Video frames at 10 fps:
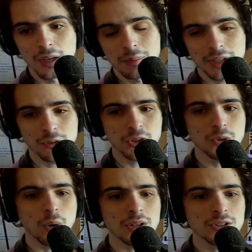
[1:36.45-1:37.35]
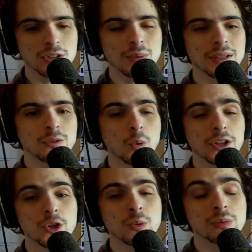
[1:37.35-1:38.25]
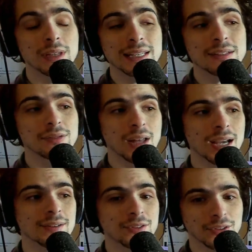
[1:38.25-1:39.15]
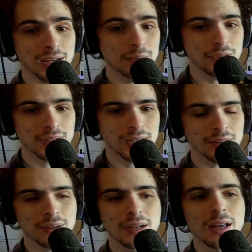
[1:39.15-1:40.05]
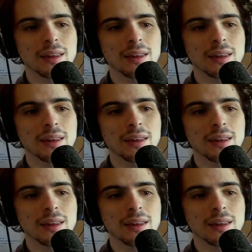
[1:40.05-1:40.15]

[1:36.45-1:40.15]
because what you want to do is when you leave line of sight with the killer,